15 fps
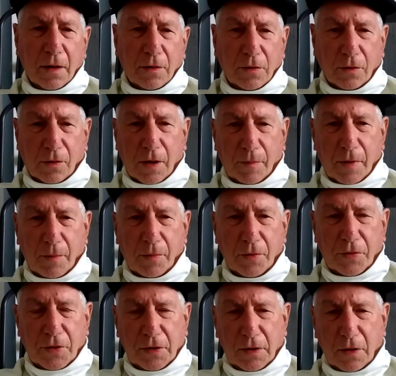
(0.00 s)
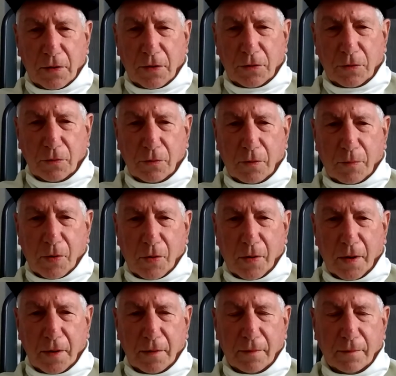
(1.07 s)
you'll come up with the year that you were
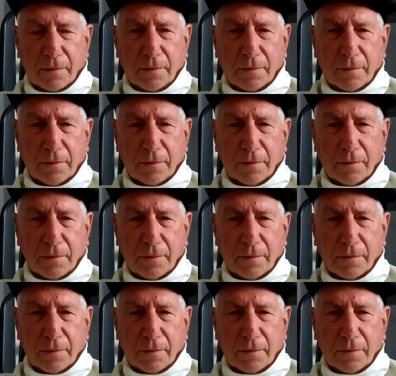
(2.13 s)
born.